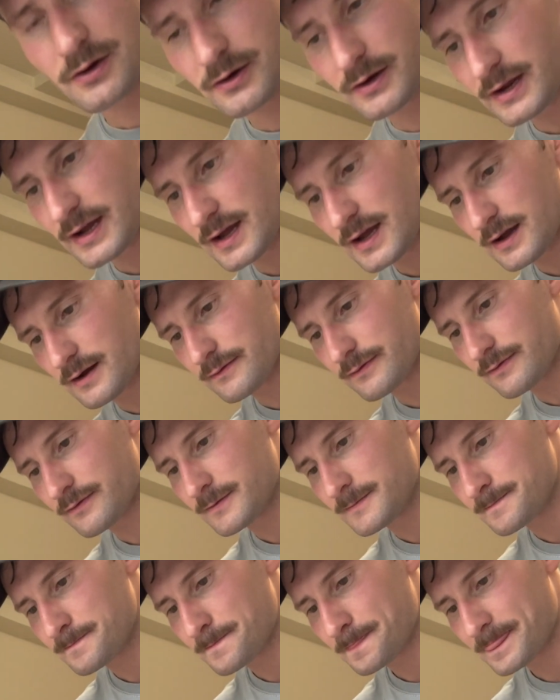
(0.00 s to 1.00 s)
gonna have
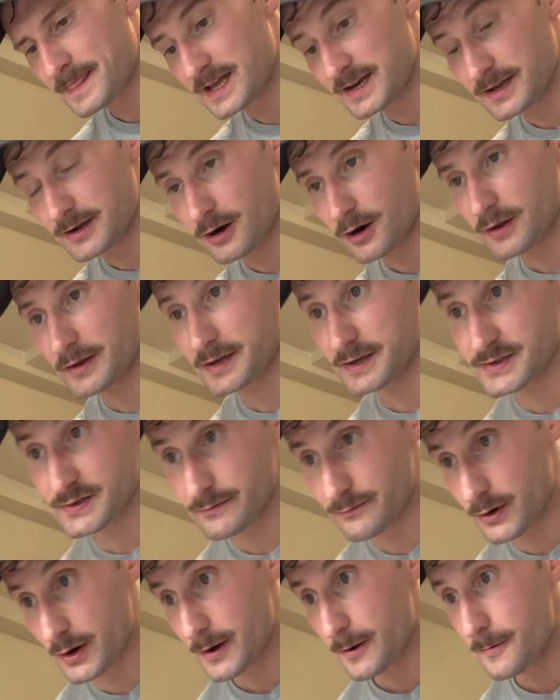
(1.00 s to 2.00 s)
any garlic because
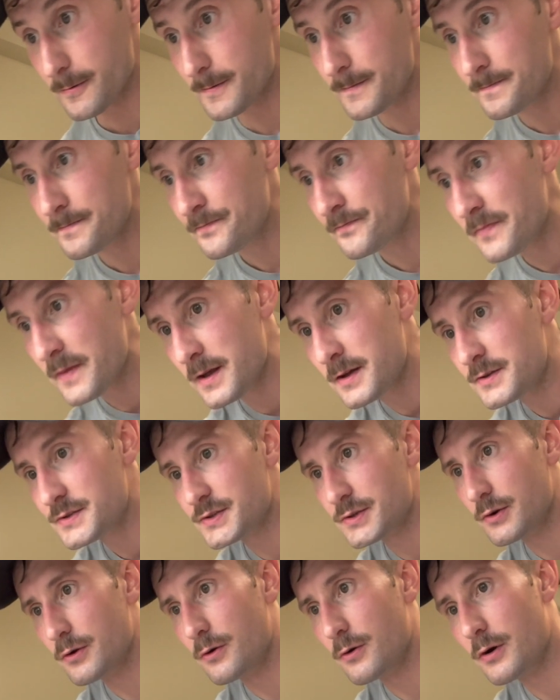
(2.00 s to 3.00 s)
I've run out.
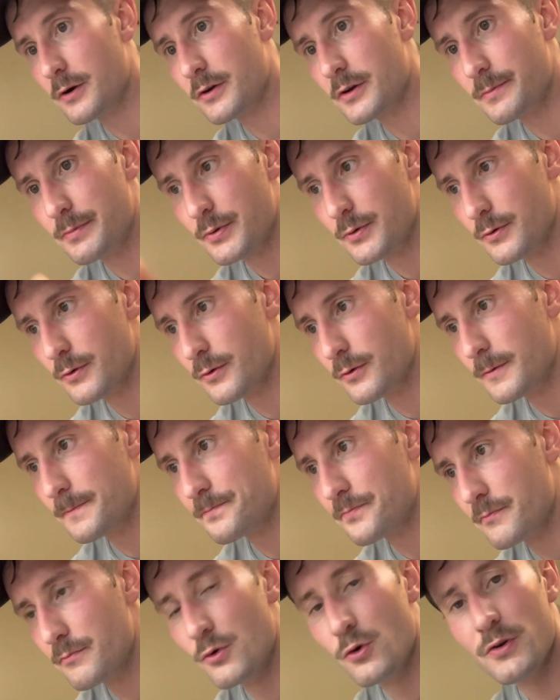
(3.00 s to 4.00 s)
So I'm gonna put
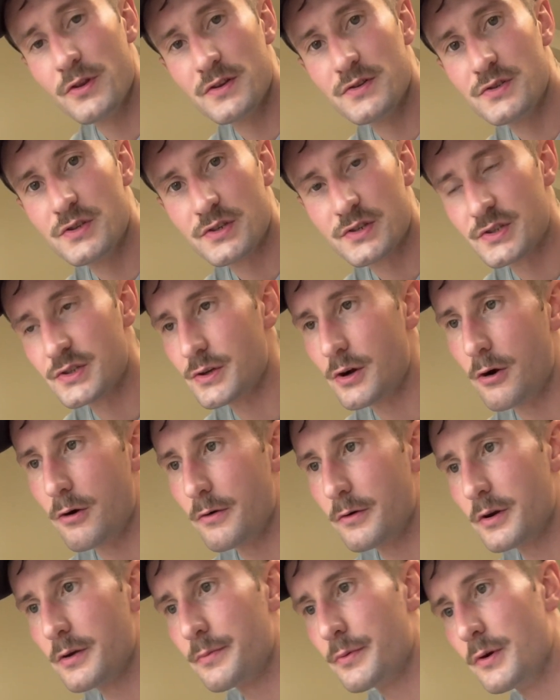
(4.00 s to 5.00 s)
more than just salt.
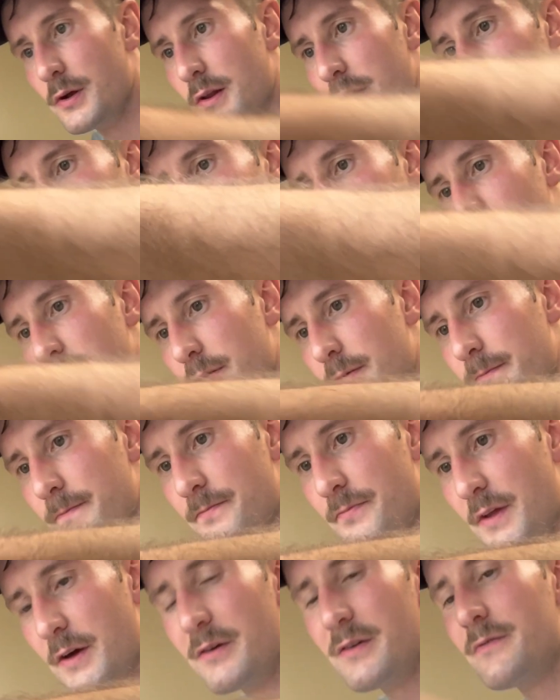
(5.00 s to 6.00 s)
I'm gonna put a little bit of,
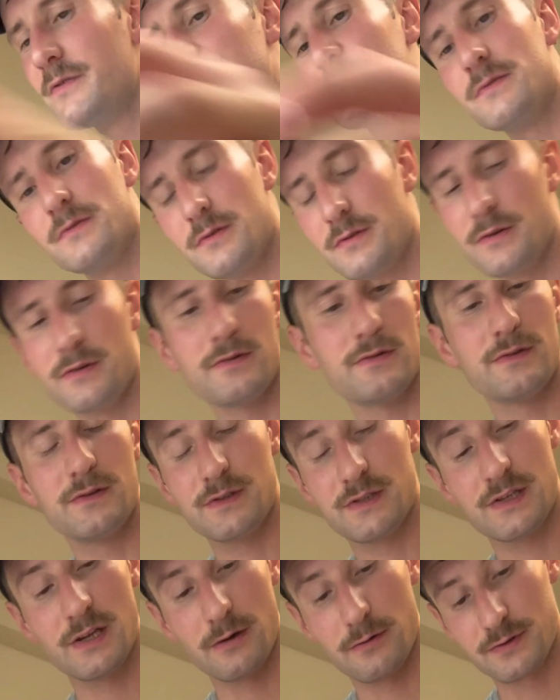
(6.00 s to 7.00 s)
I don't even
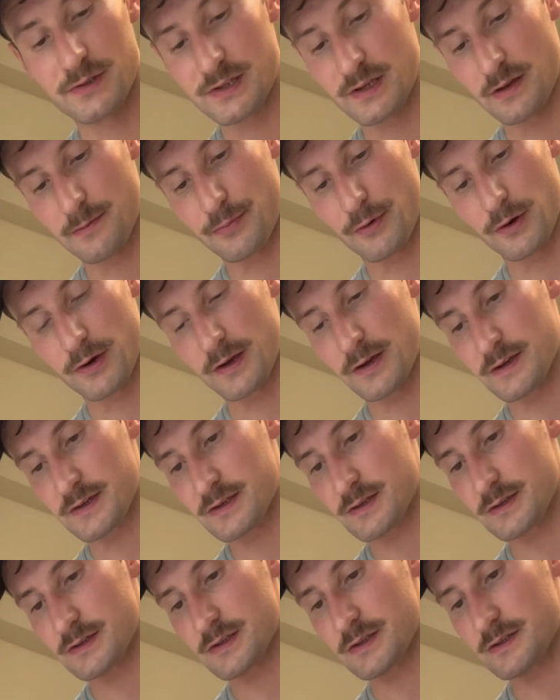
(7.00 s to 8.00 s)
still see the point of this
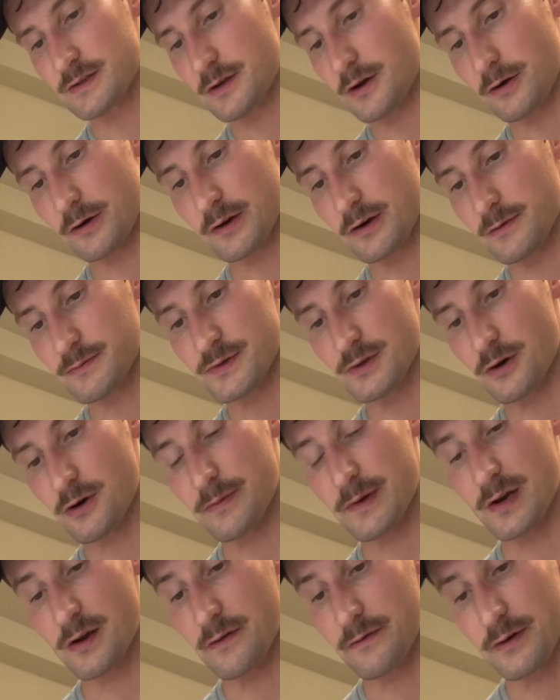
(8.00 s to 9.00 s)
because it's not gonna
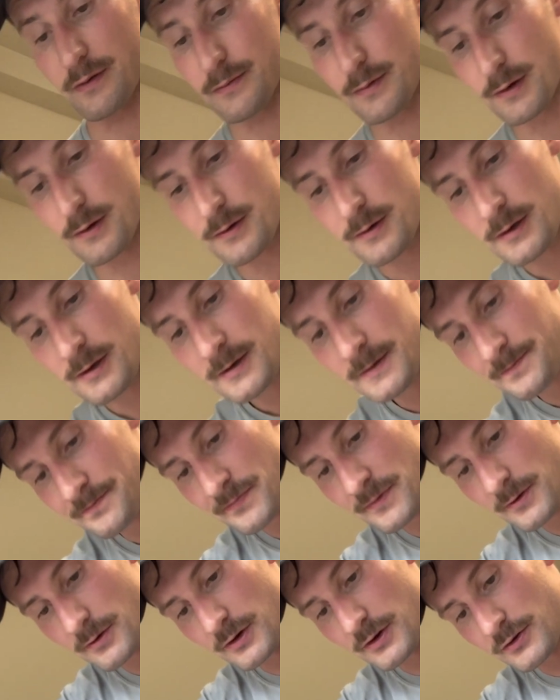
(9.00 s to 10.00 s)
absorb any of it, but
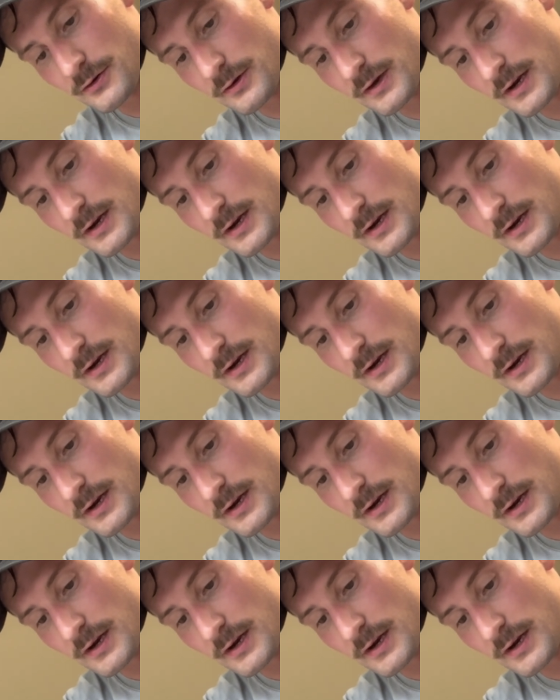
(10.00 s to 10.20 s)
I'm gonna do it